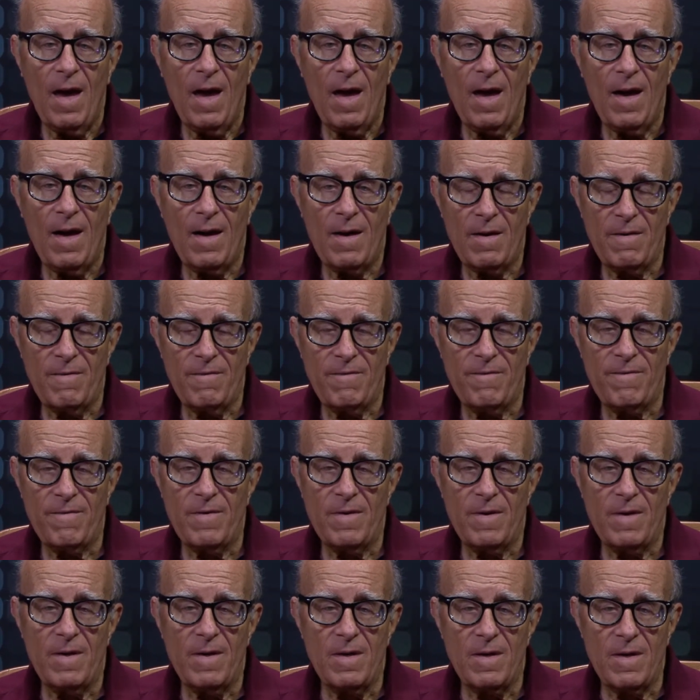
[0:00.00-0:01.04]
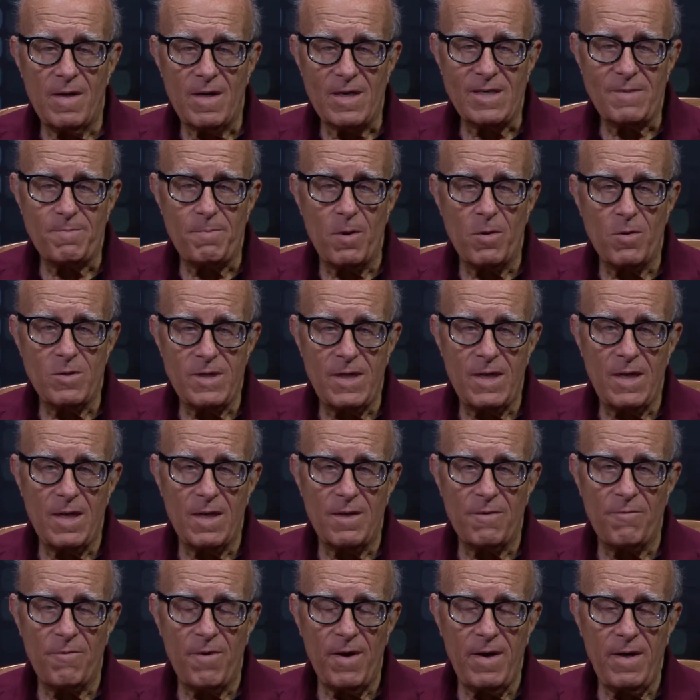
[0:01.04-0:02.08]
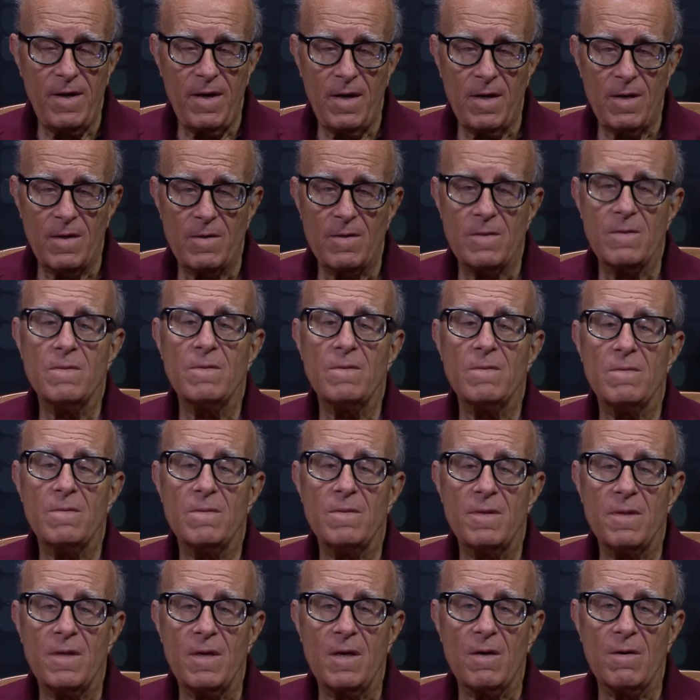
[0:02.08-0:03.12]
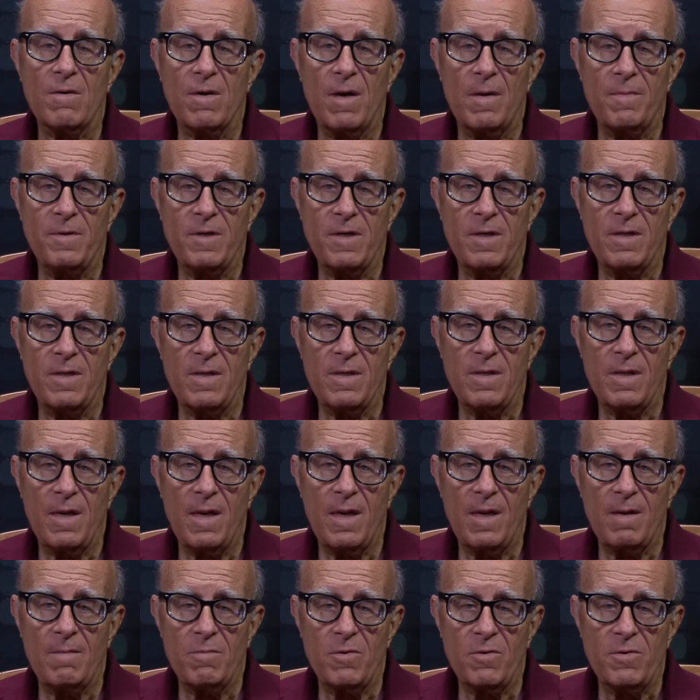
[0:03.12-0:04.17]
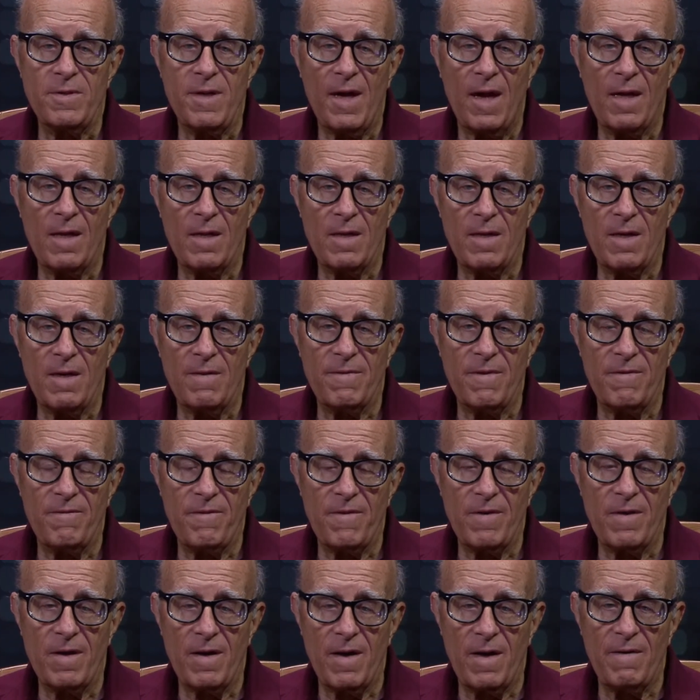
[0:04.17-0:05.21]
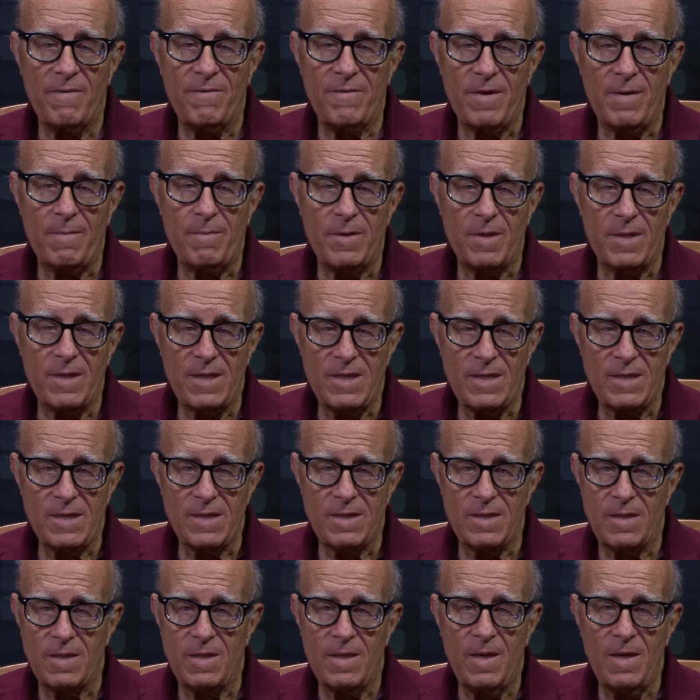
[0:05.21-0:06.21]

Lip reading: out of exposing on radio the corruption and brutality of the Philadelphia police,